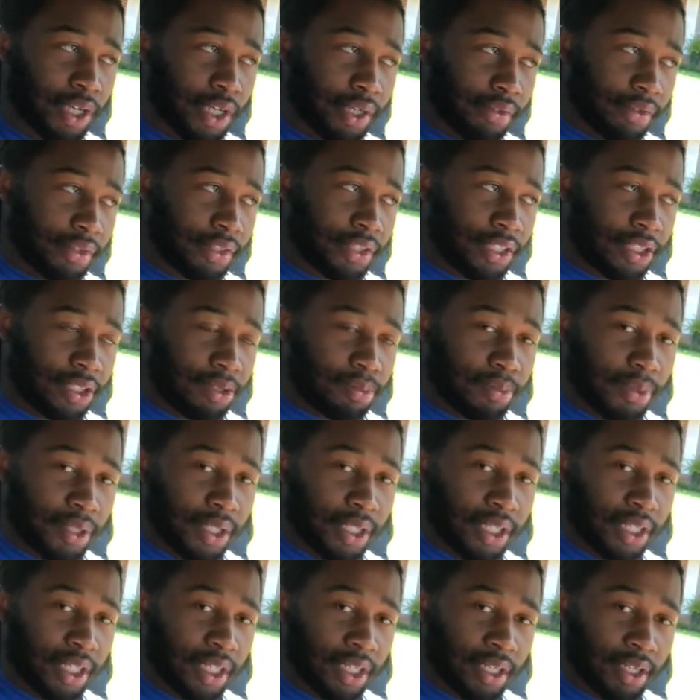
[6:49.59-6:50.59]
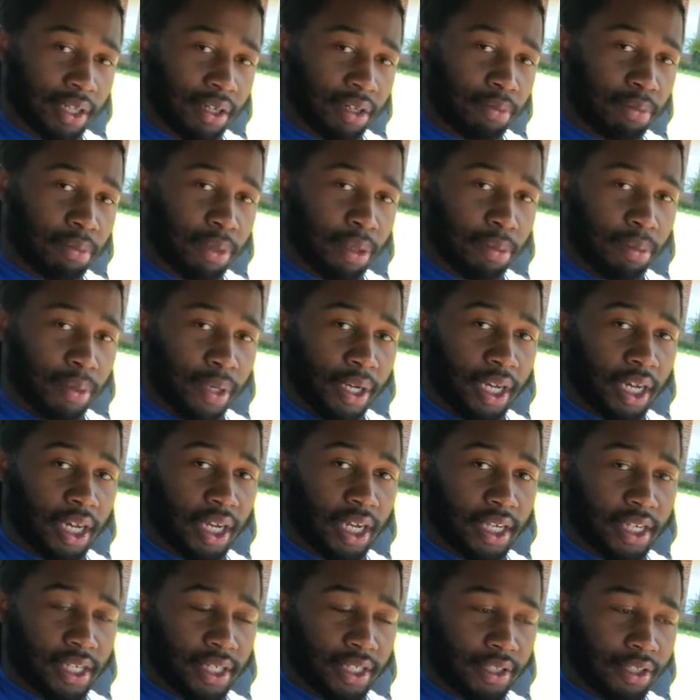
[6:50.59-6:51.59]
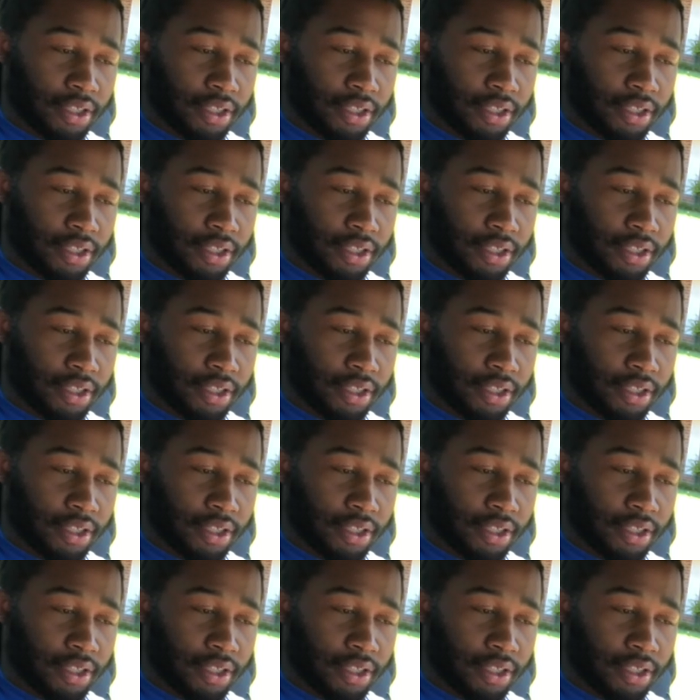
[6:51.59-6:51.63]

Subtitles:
We just been a little bit behind.